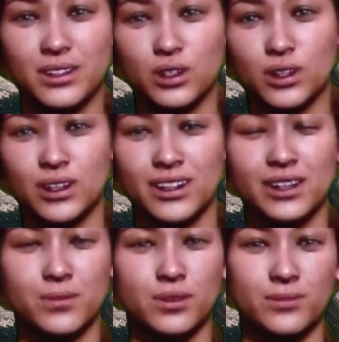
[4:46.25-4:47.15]
and
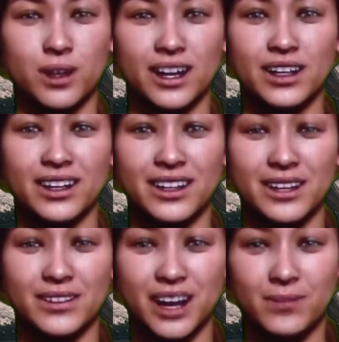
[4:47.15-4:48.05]
curtains to promote a
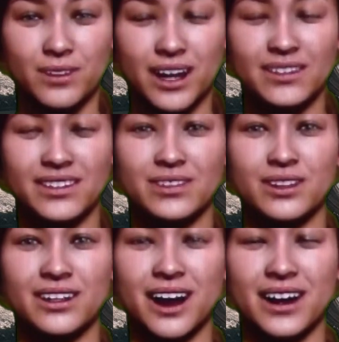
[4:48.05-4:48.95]
sense of comfort and
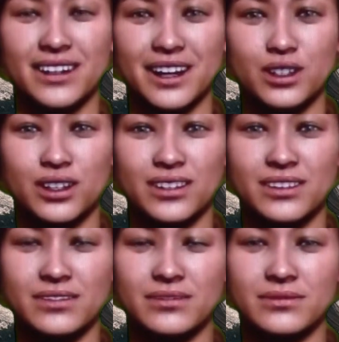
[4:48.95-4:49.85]

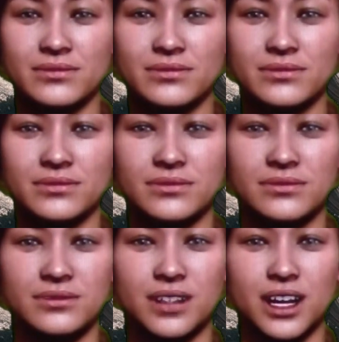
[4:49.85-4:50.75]
relaxation.
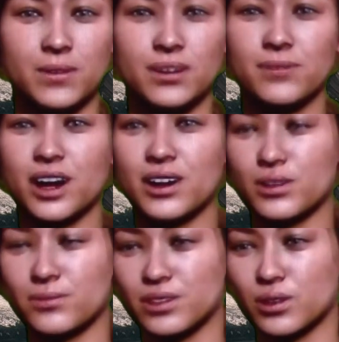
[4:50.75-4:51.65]
Keep the
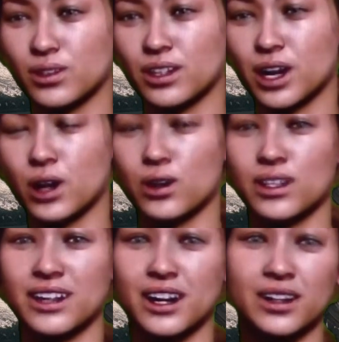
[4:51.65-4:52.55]
bathroom door
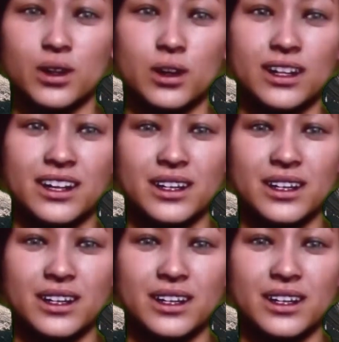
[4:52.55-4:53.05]
closed and the toilet